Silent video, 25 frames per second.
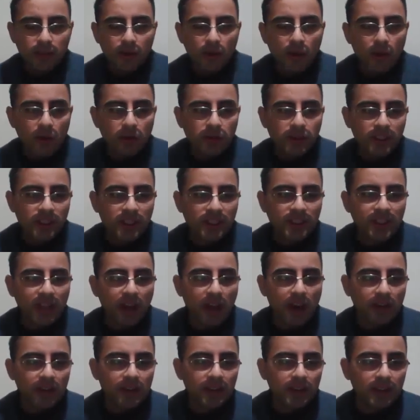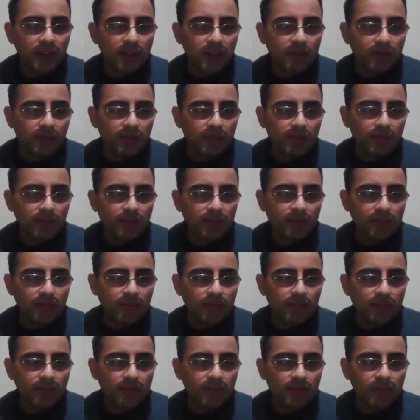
and it is called SARS